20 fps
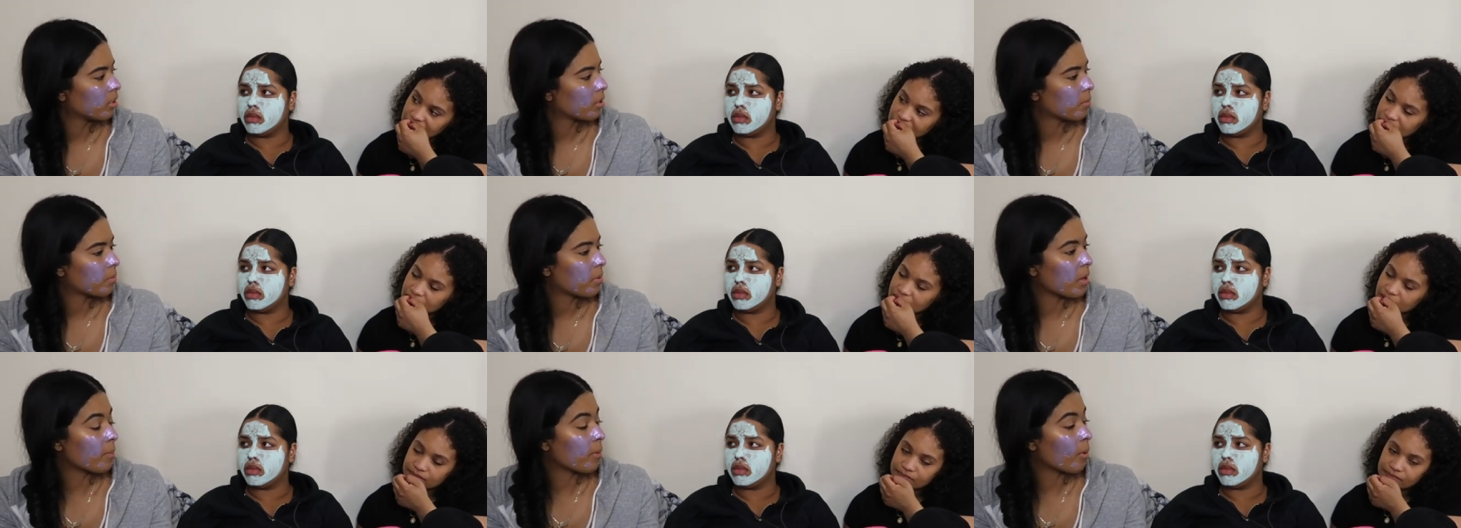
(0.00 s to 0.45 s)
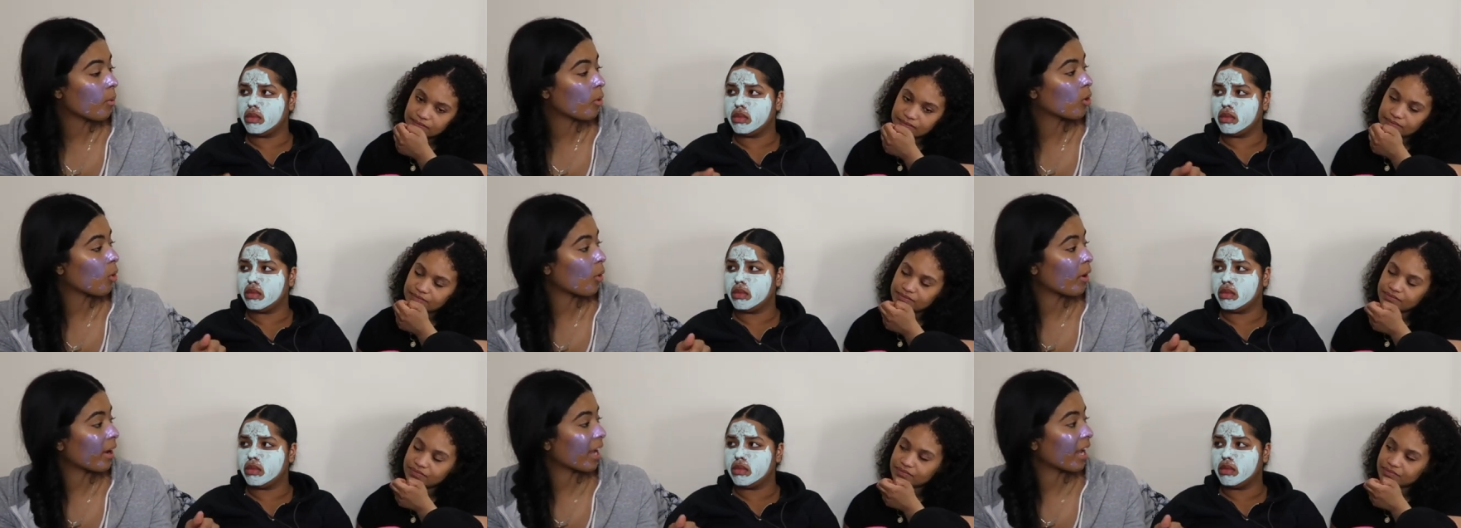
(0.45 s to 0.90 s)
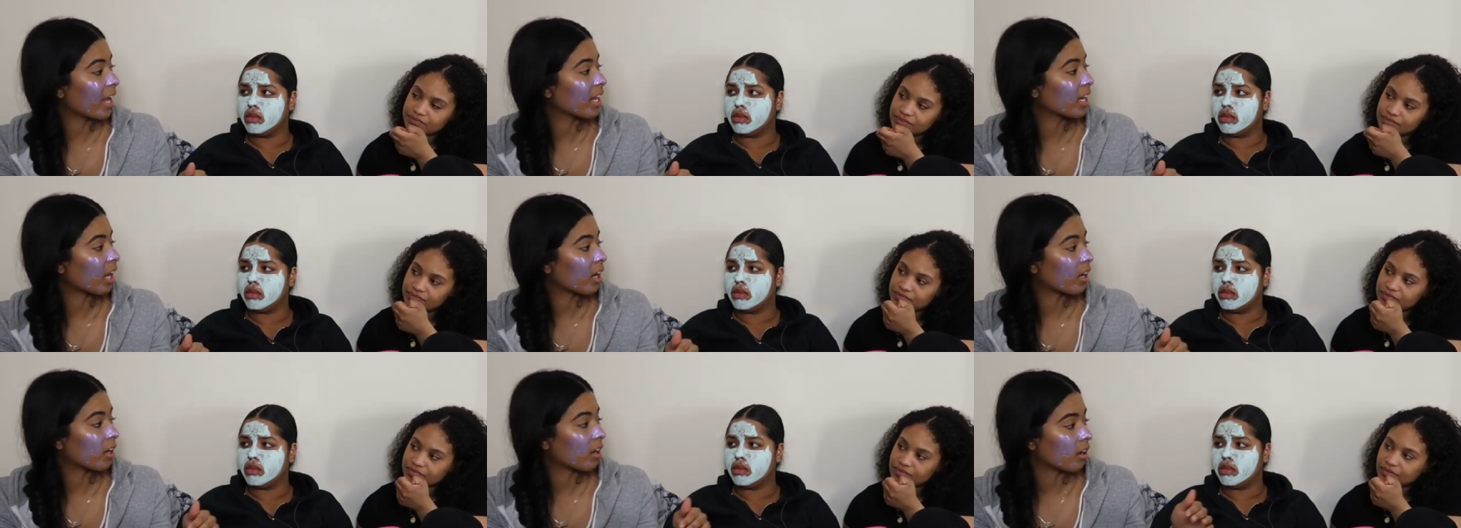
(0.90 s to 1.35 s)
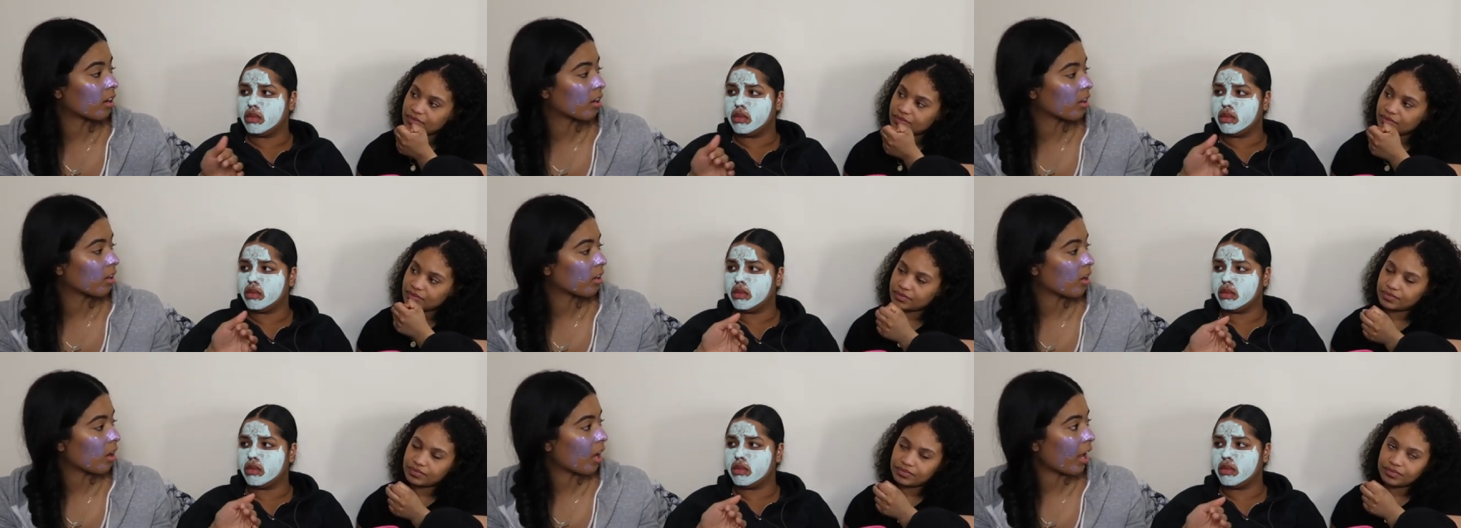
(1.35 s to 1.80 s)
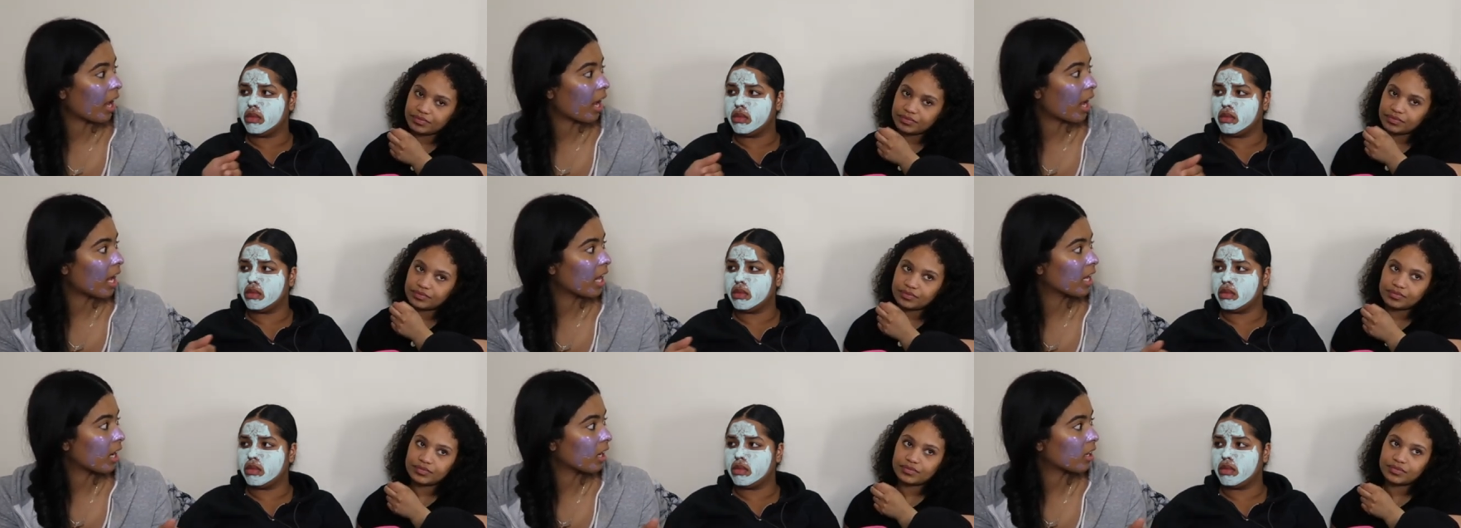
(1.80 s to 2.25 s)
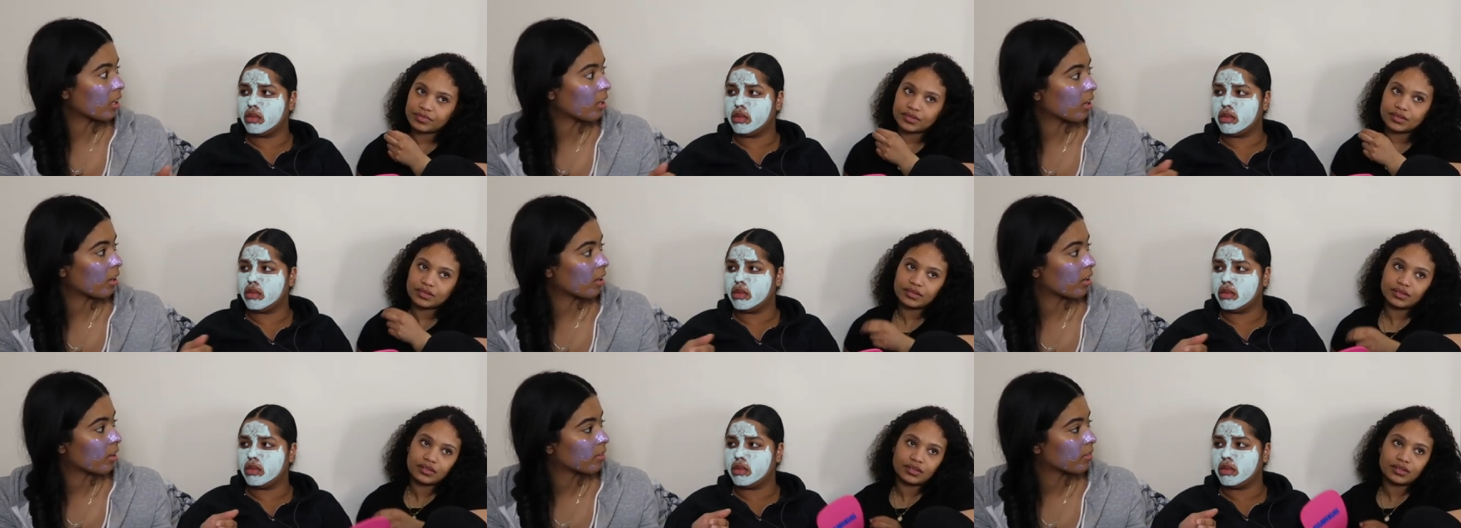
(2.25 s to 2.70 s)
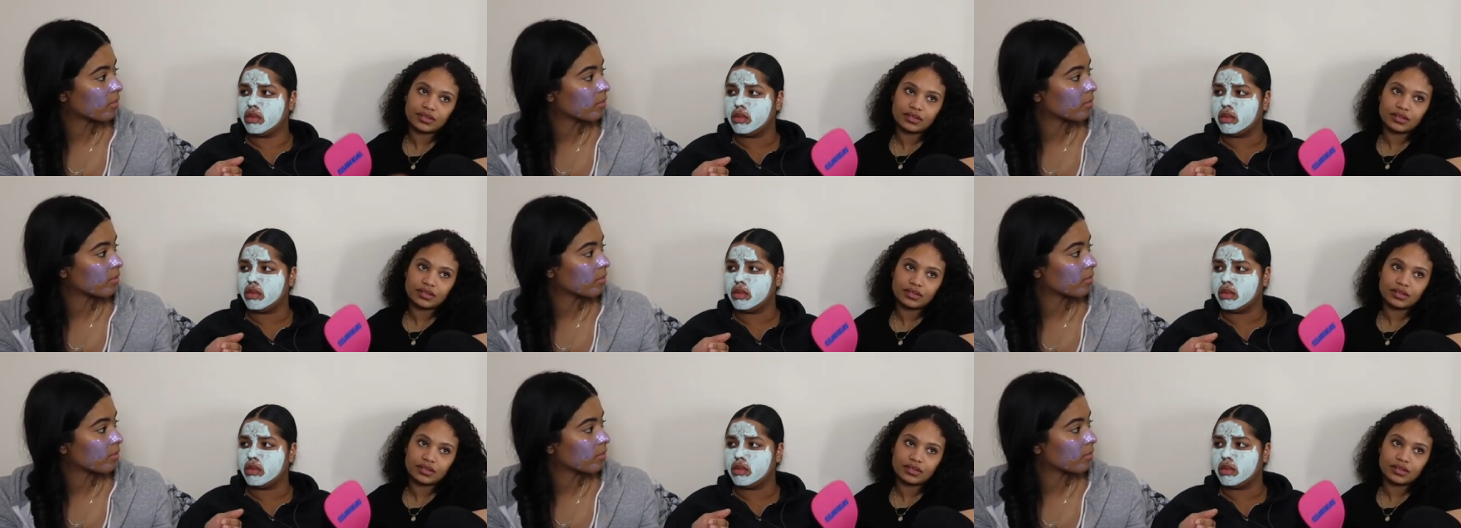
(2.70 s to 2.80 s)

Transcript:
Speaker 1: People were going in on her, in on her.